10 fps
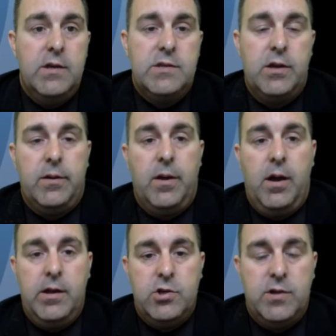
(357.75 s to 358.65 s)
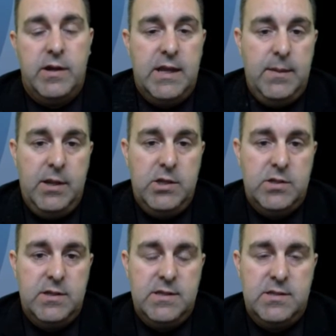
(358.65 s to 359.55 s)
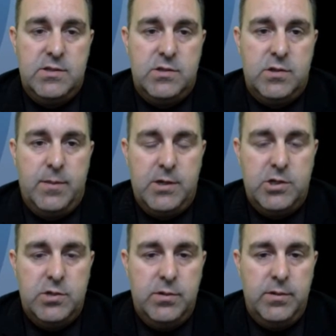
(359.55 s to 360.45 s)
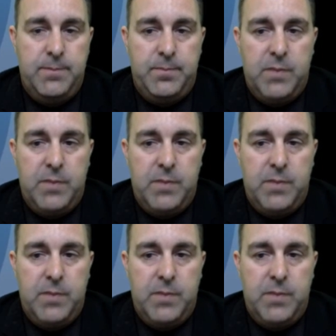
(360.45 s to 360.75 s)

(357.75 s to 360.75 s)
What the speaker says: So I'm going to try and keep each of these topics short.